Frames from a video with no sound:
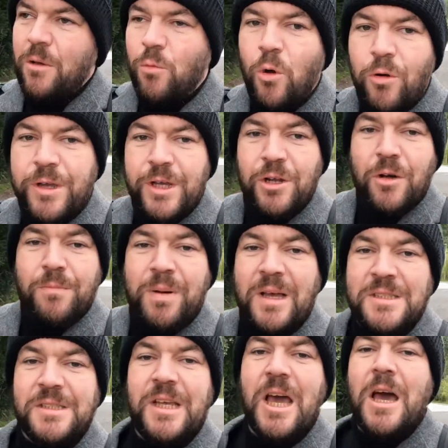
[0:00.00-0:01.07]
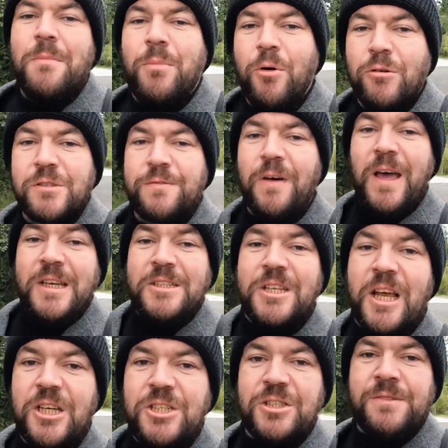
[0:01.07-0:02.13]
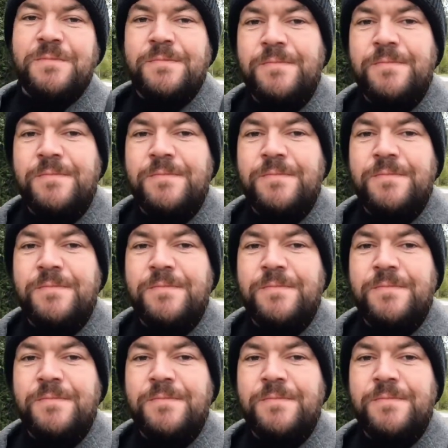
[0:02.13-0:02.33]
walking up past the airport's fire station.